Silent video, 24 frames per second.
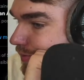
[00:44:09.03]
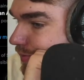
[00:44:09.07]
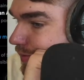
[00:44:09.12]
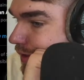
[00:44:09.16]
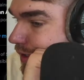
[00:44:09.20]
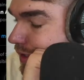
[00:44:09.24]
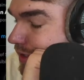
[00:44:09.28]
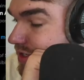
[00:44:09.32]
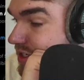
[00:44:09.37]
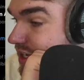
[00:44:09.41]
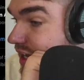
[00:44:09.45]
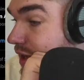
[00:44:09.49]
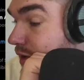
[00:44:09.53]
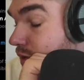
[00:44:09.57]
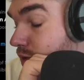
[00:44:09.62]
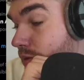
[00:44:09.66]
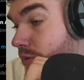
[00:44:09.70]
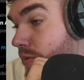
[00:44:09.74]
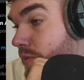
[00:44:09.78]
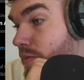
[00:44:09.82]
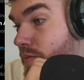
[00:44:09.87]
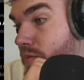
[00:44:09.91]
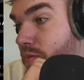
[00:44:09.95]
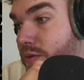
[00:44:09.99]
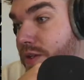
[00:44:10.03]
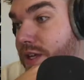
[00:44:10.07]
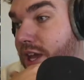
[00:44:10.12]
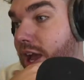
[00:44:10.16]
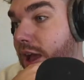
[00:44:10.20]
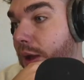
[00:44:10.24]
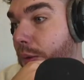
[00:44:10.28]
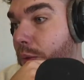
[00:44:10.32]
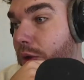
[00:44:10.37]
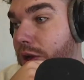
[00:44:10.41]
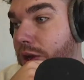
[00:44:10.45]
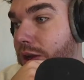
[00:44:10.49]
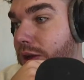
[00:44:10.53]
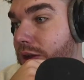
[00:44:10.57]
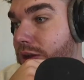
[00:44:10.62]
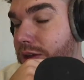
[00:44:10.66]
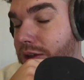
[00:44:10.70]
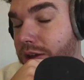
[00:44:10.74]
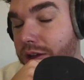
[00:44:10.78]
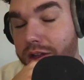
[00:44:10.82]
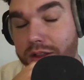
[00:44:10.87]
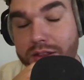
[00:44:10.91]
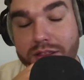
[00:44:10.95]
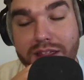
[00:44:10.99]
So yeah,
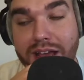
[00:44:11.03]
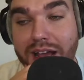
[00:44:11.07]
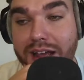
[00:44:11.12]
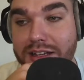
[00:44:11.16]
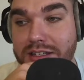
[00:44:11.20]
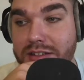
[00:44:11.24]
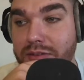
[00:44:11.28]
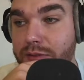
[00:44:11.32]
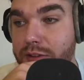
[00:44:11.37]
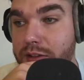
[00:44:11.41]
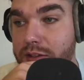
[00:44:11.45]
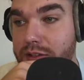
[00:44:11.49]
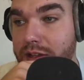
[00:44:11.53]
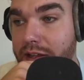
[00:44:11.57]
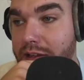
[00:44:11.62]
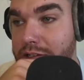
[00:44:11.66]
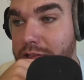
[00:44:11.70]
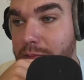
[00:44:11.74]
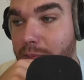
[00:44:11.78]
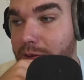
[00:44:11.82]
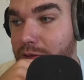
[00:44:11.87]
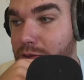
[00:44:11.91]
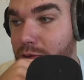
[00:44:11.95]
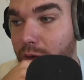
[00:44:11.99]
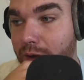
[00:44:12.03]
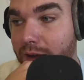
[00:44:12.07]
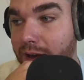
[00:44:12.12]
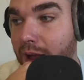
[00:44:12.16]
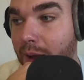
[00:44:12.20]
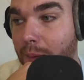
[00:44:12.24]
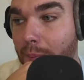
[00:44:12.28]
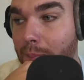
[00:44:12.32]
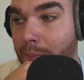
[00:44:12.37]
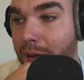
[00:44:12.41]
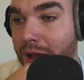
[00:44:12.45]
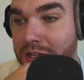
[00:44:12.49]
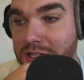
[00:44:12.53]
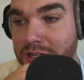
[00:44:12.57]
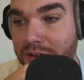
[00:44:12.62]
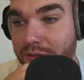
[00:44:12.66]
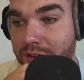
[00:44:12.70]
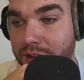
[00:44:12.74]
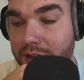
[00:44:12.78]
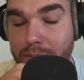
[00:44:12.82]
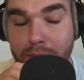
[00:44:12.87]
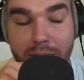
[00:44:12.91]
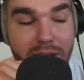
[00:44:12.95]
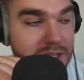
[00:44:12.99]
that is something that needs to be sorted out
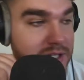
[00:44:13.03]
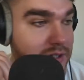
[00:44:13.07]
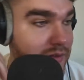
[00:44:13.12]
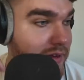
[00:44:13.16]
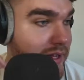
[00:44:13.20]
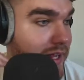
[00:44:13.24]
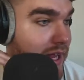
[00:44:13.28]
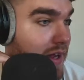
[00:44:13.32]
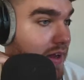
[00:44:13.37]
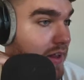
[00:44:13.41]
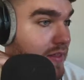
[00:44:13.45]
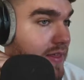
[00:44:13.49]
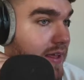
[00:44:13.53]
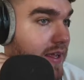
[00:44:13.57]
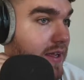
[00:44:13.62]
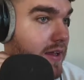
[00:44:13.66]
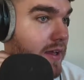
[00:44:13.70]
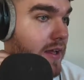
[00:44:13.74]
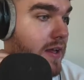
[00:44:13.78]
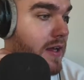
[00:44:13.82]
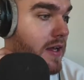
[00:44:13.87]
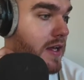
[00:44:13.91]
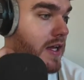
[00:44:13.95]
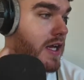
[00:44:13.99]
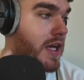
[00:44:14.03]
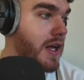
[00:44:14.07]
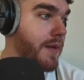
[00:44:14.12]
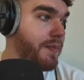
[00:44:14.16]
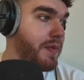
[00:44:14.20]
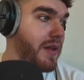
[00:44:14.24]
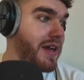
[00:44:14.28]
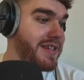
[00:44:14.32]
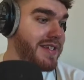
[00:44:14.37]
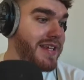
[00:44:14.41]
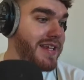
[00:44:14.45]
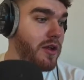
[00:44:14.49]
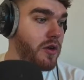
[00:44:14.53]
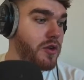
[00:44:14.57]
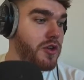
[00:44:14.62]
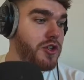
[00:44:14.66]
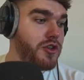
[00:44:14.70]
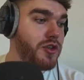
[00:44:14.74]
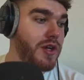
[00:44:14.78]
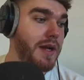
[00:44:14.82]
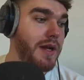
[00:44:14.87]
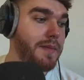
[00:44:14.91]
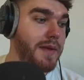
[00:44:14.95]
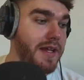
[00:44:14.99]
massively. And I think I said it on the
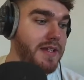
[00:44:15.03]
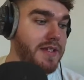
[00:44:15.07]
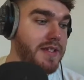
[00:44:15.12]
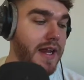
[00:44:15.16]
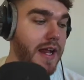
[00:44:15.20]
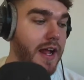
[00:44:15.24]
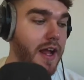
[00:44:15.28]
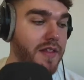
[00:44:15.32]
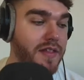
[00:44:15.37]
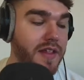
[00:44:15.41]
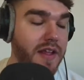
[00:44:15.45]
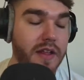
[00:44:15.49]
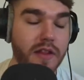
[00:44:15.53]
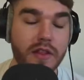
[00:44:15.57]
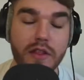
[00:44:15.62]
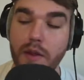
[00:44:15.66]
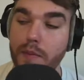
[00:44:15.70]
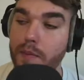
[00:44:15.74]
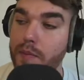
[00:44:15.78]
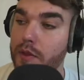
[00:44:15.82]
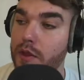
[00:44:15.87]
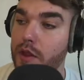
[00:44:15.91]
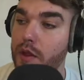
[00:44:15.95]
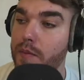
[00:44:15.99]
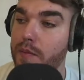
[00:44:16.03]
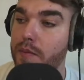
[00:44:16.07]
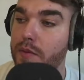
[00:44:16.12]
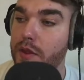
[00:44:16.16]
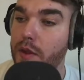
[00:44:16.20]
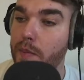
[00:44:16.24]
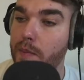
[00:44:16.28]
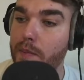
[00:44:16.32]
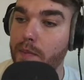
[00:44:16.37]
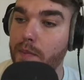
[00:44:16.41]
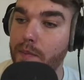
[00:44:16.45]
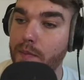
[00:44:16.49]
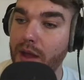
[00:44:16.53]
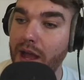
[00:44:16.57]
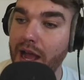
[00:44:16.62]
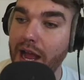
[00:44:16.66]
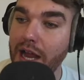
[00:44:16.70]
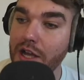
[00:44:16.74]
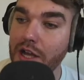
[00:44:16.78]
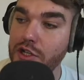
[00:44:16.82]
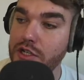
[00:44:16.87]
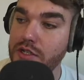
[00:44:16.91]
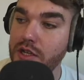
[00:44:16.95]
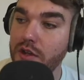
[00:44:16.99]
stream yesterday. I think the
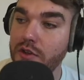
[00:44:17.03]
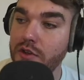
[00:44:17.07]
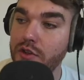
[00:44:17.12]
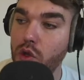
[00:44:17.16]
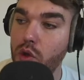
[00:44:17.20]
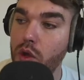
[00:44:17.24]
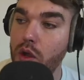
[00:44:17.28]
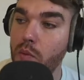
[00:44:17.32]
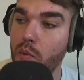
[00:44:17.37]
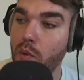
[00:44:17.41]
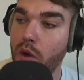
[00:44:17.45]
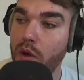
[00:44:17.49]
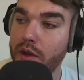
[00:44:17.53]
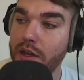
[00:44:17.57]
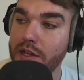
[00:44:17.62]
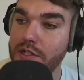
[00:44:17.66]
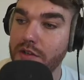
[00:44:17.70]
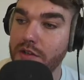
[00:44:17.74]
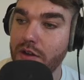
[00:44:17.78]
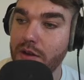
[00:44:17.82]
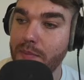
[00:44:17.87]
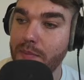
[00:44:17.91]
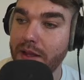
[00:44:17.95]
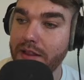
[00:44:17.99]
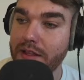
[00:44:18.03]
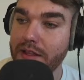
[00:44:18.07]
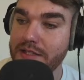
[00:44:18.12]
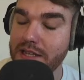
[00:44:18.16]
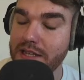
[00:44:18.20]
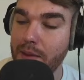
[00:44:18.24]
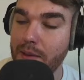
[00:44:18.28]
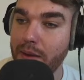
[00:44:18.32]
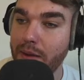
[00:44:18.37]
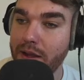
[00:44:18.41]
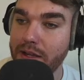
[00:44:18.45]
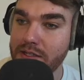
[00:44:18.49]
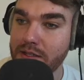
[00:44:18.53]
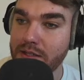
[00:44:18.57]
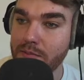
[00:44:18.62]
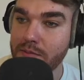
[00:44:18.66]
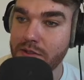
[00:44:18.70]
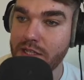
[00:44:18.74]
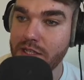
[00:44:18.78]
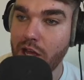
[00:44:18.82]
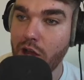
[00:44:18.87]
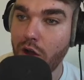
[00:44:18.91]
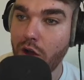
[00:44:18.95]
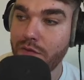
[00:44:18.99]
Ange's undoing won't necessarily be the set pieces
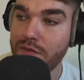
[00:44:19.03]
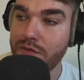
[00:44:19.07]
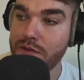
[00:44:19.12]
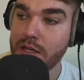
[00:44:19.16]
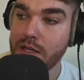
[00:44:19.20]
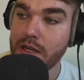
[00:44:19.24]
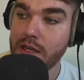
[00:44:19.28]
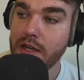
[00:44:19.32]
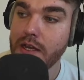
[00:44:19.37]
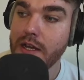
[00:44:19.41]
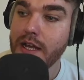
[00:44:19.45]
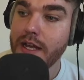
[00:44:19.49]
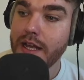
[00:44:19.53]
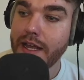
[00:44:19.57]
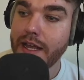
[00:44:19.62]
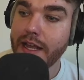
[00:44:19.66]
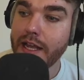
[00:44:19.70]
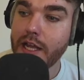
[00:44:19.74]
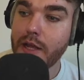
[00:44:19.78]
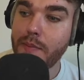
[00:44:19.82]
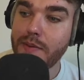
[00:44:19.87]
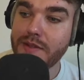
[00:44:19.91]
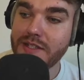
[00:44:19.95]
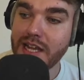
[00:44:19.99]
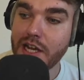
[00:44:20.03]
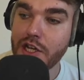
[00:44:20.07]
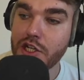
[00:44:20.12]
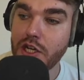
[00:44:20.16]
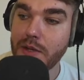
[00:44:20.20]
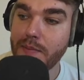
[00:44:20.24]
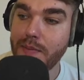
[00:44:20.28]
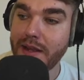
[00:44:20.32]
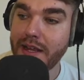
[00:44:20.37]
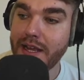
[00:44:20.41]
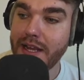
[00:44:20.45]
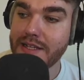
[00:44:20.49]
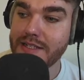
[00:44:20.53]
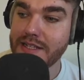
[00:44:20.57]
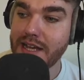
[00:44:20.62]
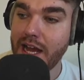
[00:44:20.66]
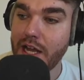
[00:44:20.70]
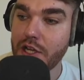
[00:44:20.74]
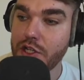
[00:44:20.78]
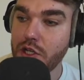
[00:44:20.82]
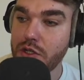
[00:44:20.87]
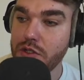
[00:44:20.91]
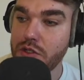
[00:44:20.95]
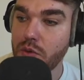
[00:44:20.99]
themselves. It could potentially be his
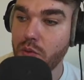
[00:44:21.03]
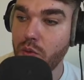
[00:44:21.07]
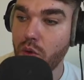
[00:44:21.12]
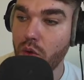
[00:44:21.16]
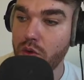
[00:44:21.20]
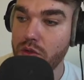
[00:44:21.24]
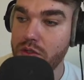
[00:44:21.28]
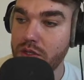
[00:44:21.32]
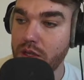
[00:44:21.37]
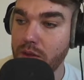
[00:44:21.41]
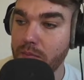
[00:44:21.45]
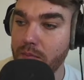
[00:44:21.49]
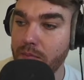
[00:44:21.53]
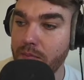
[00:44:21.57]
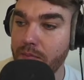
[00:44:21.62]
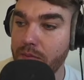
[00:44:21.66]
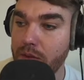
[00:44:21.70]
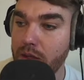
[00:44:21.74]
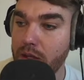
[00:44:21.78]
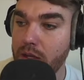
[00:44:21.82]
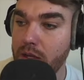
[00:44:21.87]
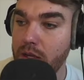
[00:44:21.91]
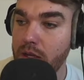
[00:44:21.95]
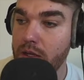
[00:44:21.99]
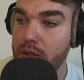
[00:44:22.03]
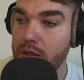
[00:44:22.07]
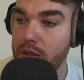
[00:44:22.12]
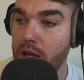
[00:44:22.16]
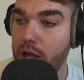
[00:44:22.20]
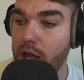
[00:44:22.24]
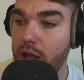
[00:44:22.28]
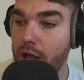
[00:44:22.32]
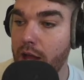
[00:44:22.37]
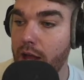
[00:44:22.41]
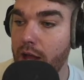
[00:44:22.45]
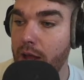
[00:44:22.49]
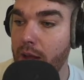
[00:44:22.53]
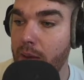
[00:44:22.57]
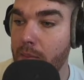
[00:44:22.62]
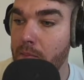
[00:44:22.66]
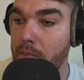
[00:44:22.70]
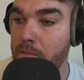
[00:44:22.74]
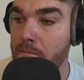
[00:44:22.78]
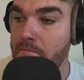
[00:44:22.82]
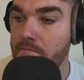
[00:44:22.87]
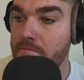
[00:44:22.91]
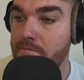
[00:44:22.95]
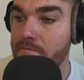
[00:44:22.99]
attitude towards them. People